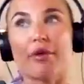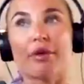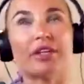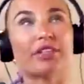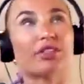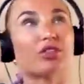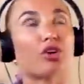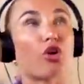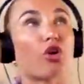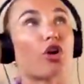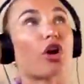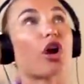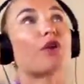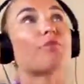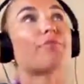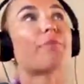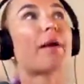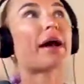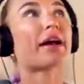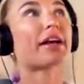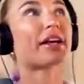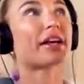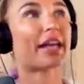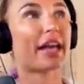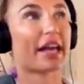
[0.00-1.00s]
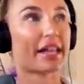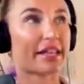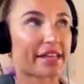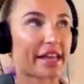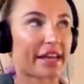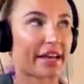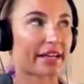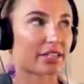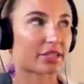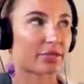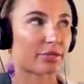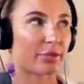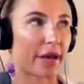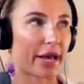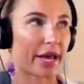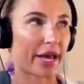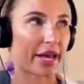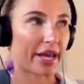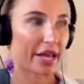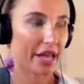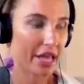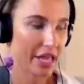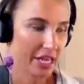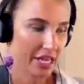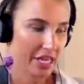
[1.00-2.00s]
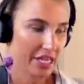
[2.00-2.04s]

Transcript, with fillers: He's got to go back again next week.